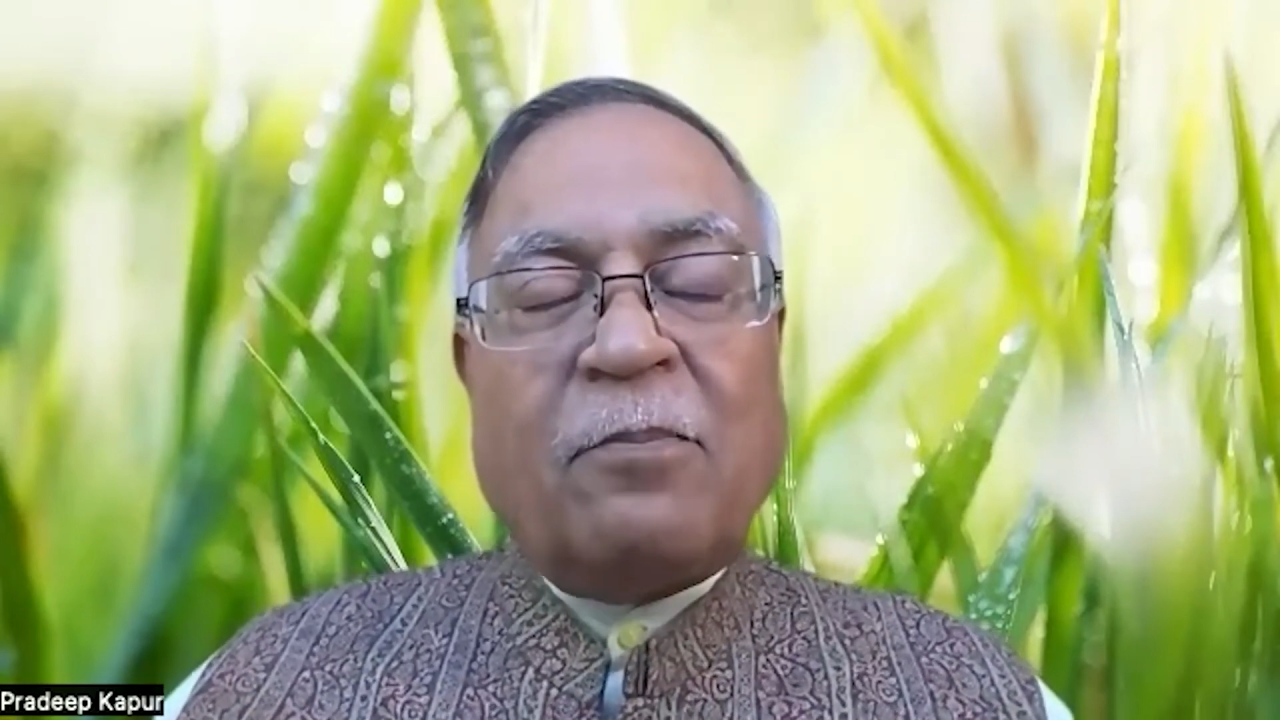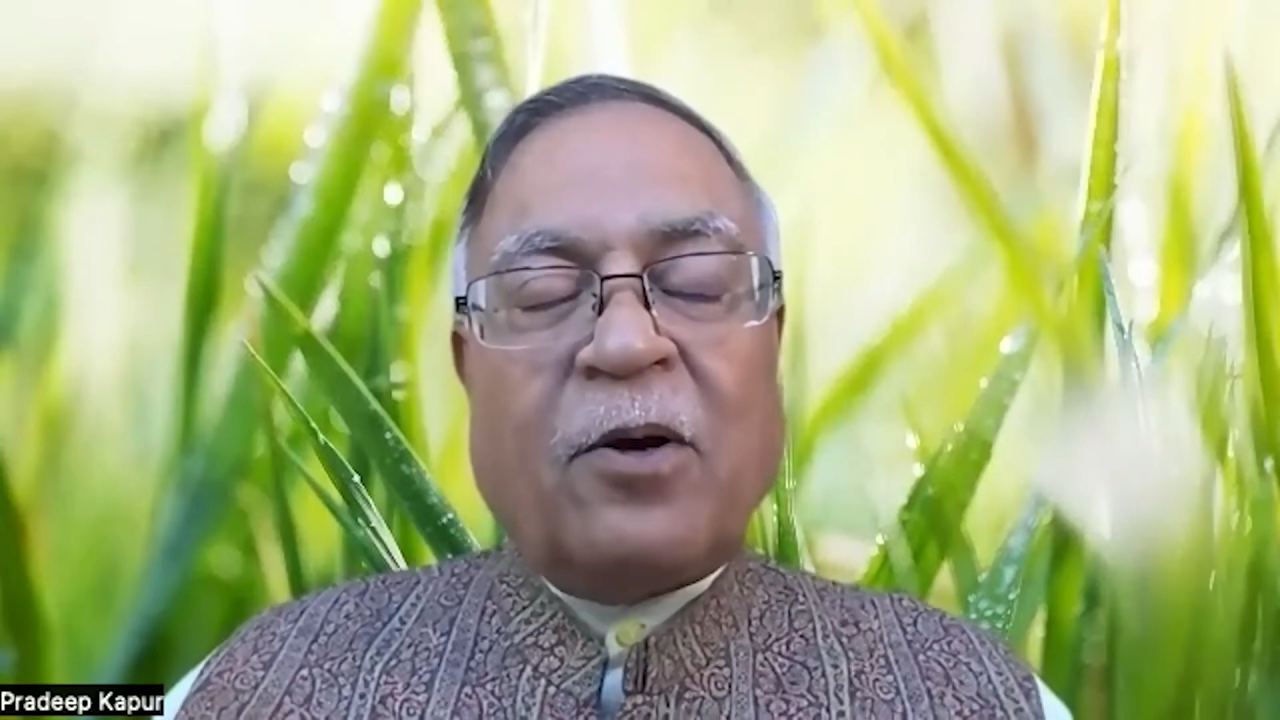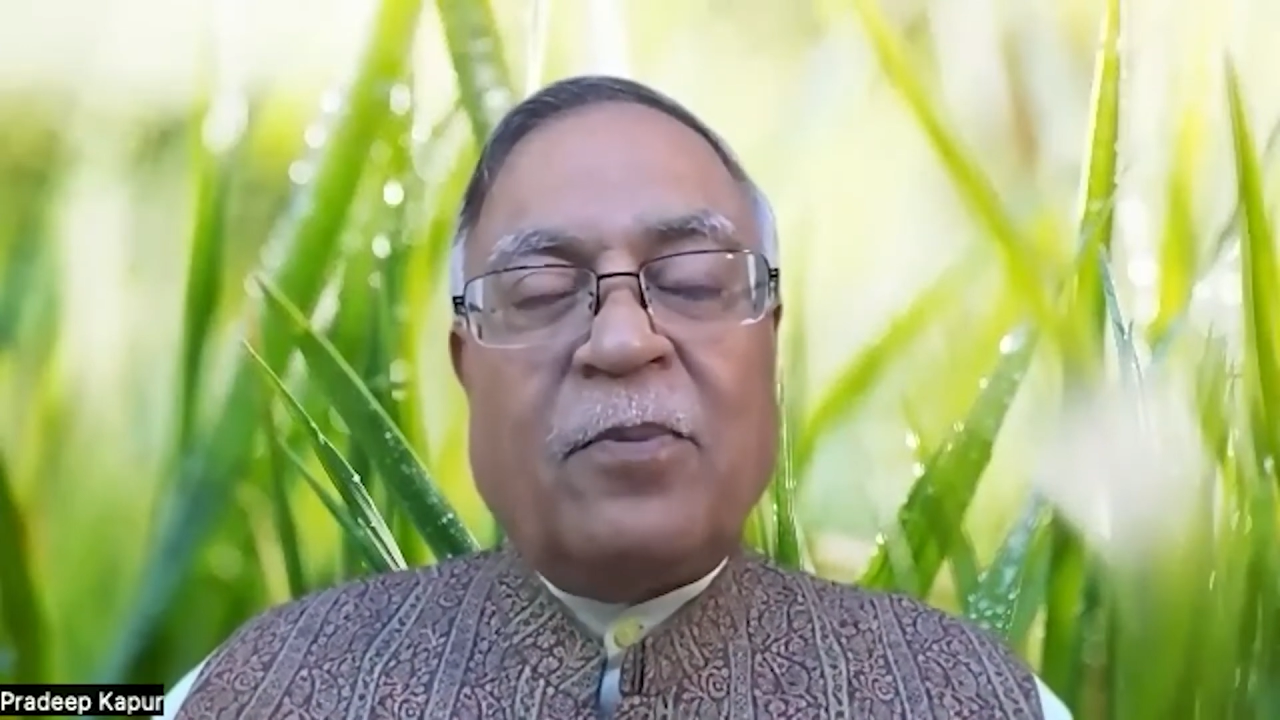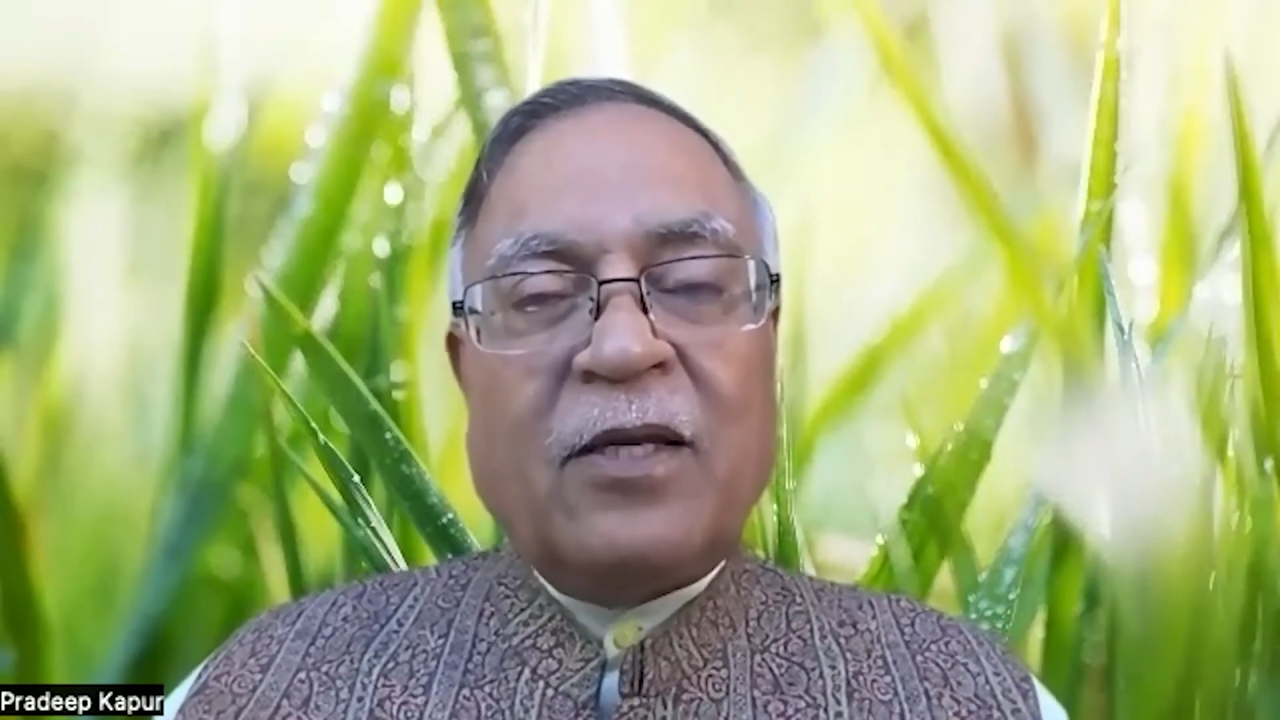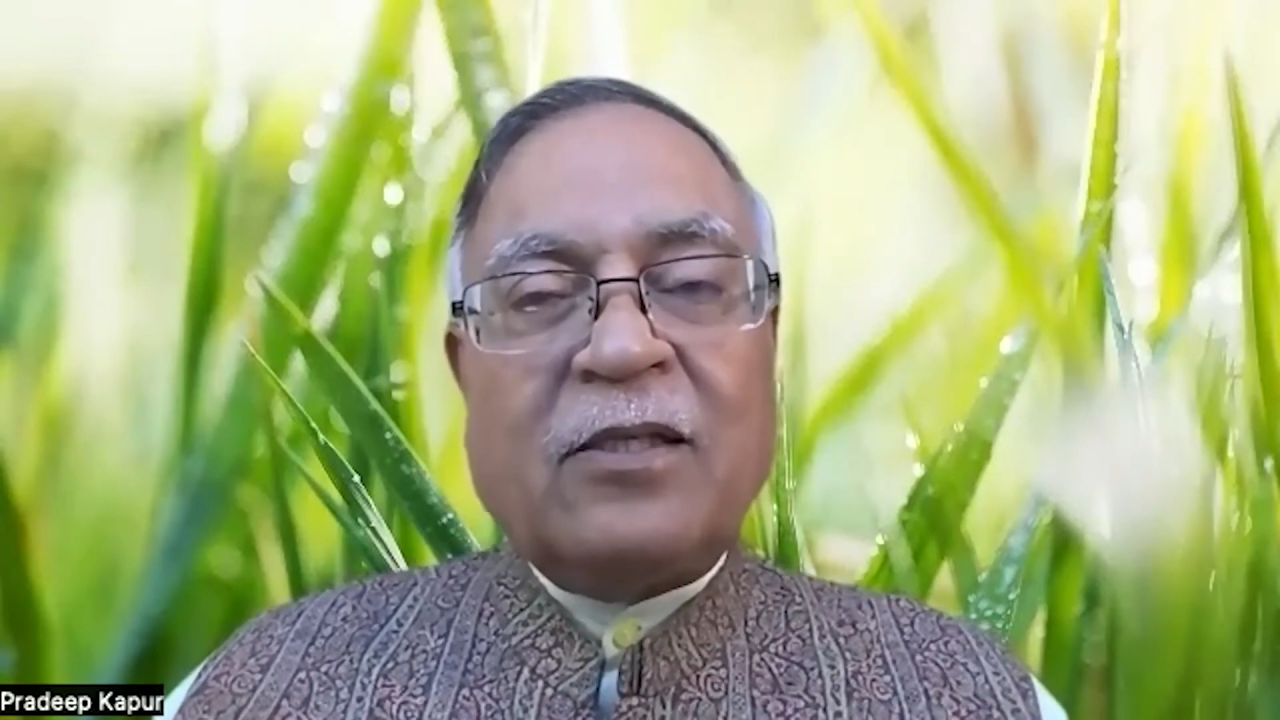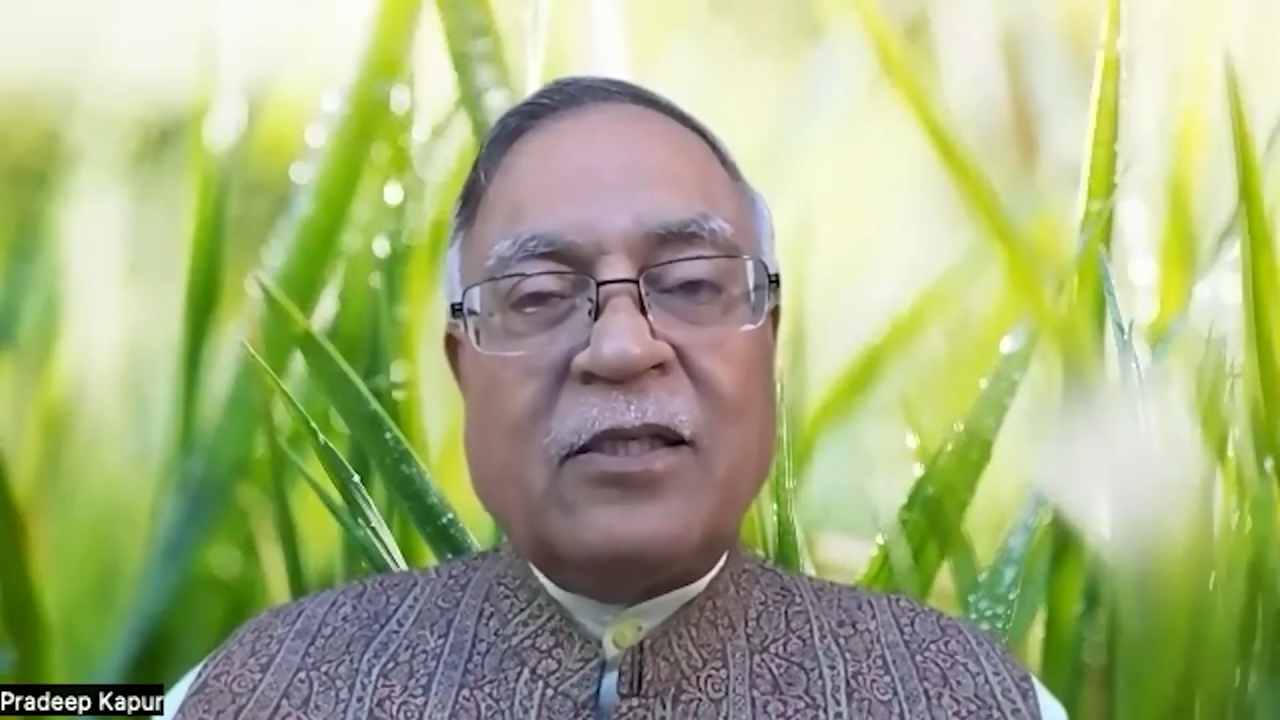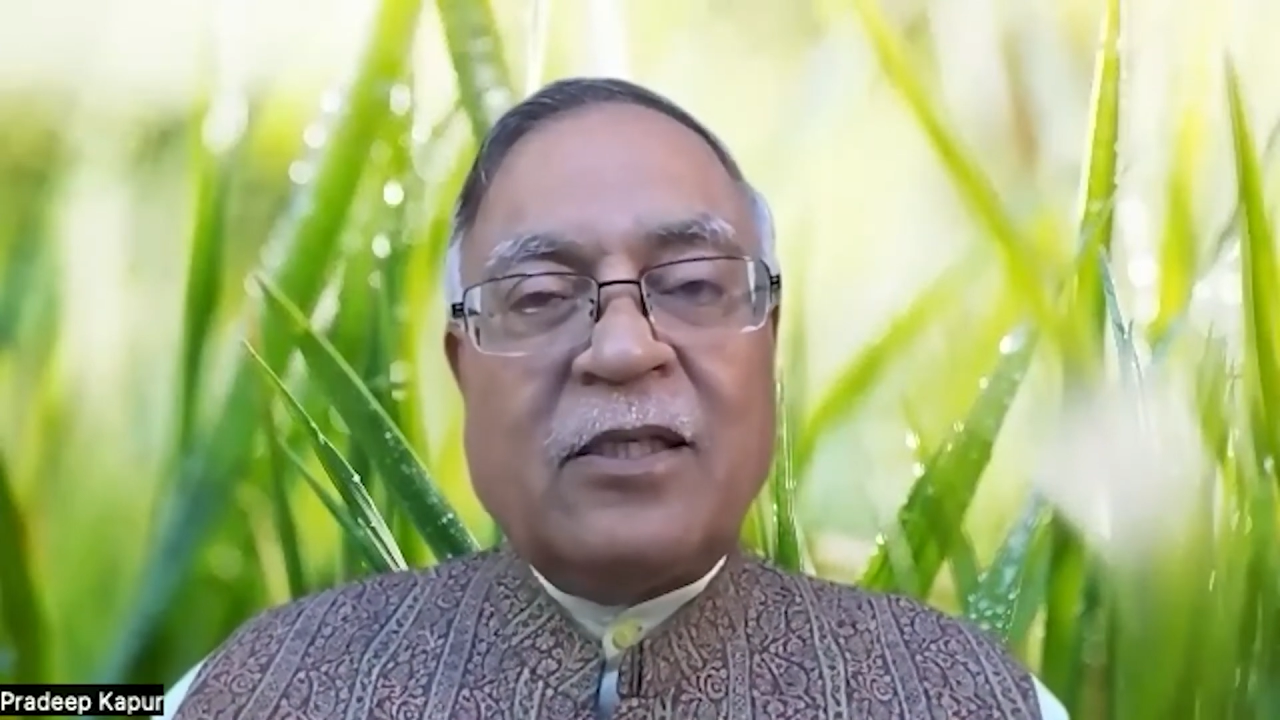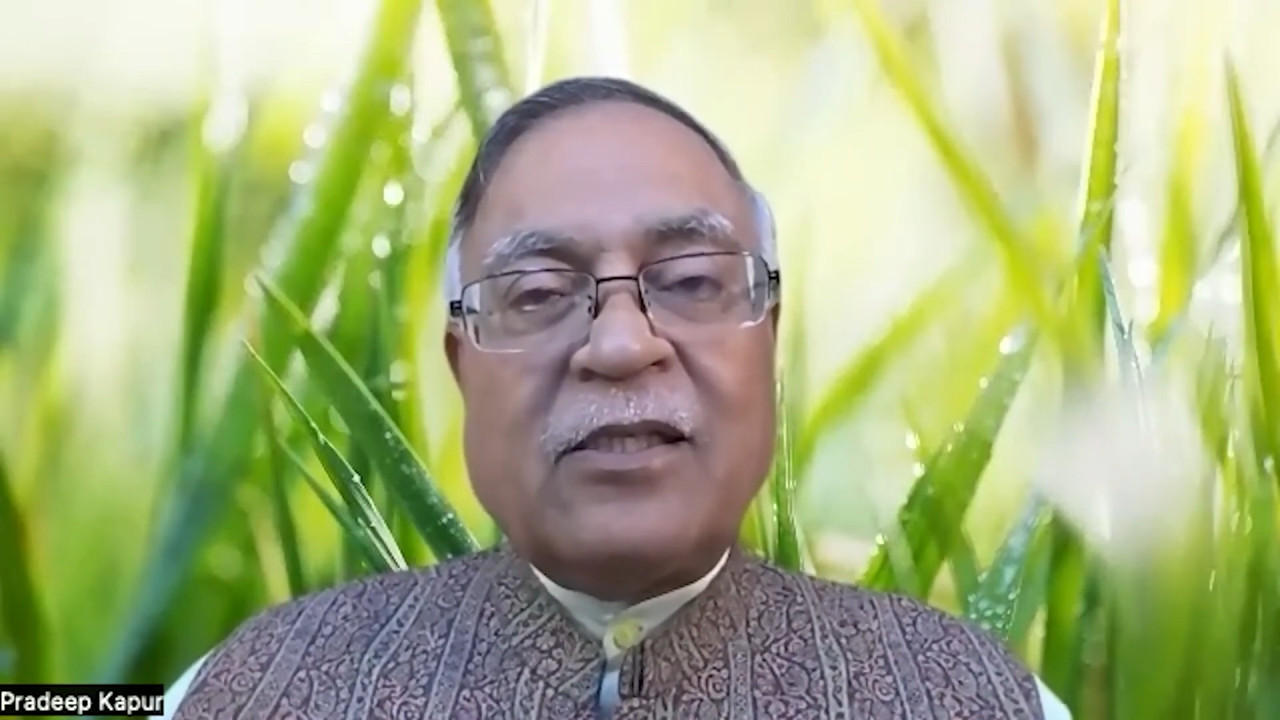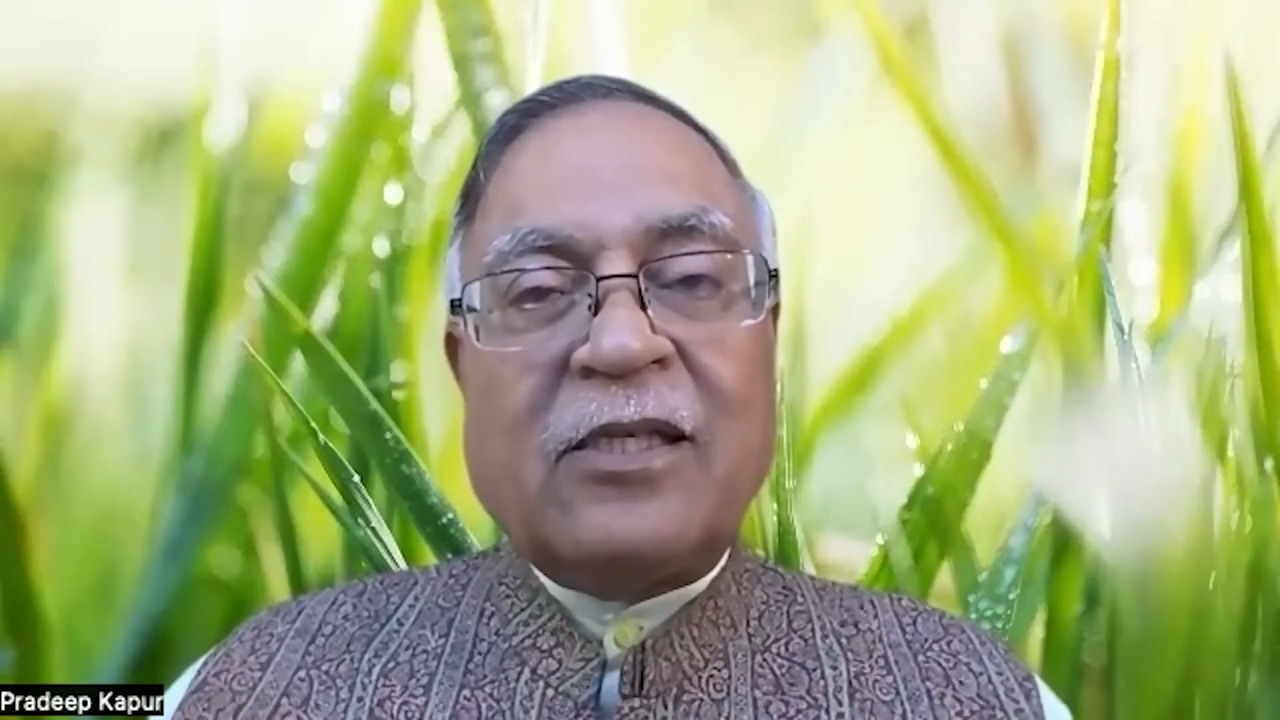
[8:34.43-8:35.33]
population is